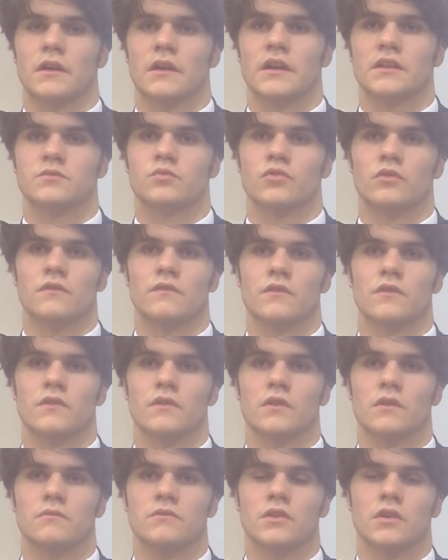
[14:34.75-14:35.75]
it's
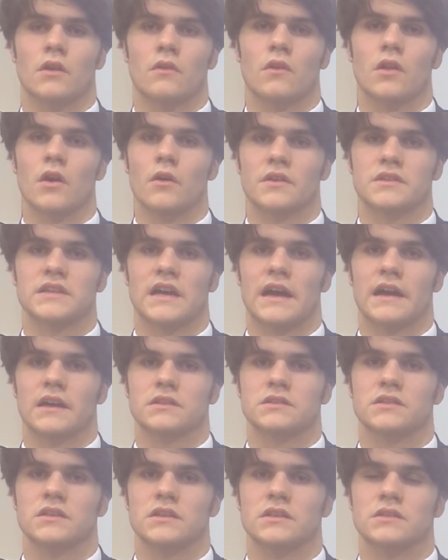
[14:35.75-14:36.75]
proven that, you know, lower
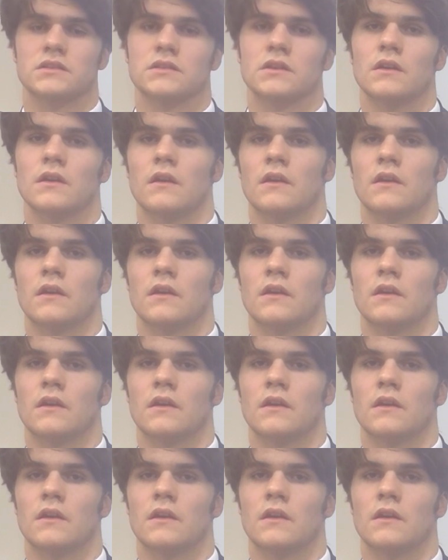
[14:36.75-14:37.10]
taxes